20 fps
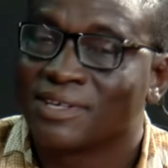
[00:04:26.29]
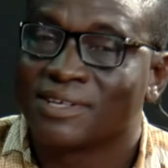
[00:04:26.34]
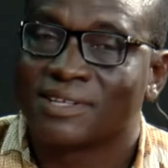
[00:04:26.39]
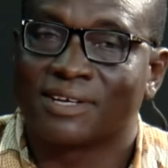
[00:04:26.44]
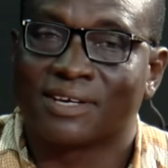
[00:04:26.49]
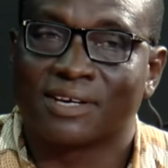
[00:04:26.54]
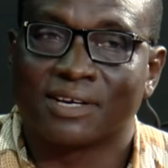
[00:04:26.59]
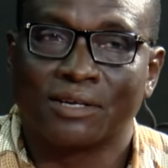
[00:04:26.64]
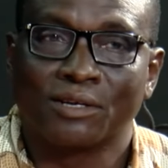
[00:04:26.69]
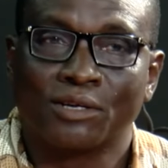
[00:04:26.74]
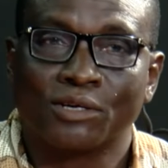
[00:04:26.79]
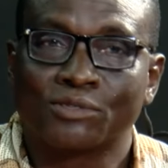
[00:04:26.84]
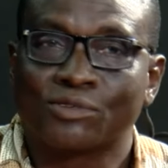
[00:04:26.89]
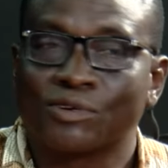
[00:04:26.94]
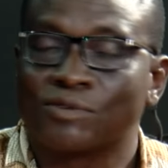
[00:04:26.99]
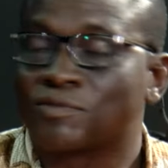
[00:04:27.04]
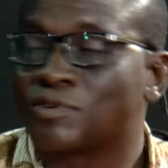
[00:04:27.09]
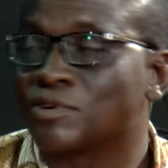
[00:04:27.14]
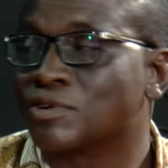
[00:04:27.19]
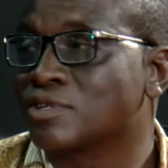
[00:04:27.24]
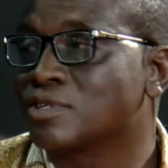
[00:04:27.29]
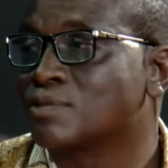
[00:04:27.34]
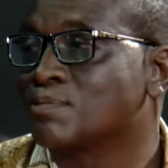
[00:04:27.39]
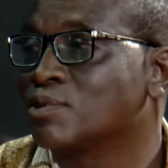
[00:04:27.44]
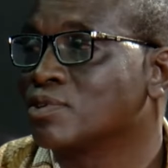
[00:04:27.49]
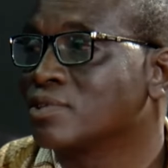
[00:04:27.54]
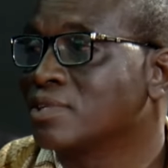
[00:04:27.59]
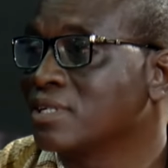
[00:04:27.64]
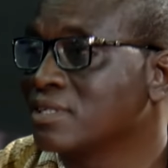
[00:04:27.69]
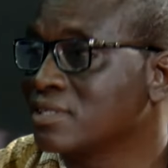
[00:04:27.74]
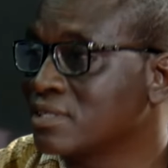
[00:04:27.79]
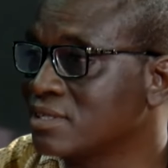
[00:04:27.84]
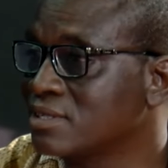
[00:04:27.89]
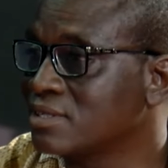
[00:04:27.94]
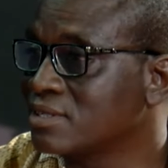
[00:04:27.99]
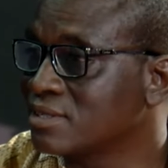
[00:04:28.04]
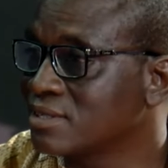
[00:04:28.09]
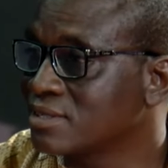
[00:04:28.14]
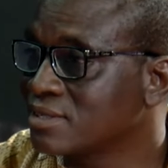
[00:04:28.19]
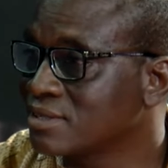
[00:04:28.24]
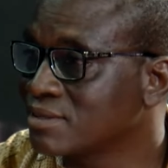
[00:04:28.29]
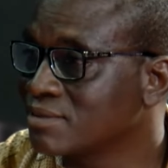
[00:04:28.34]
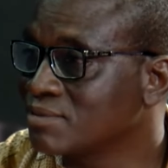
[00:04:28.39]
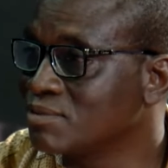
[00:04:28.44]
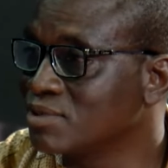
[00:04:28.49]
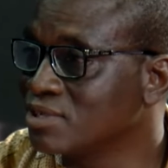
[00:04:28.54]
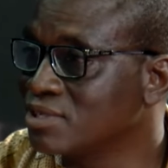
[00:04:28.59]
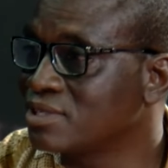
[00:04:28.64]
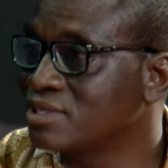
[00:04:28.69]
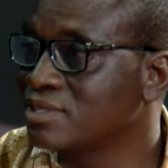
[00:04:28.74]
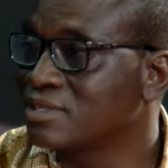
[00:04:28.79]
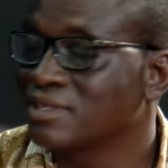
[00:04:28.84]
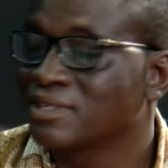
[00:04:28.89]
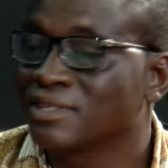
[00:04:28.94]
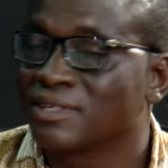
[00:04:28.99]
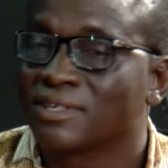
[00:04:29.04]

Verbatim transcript: There are a lot of correspondences which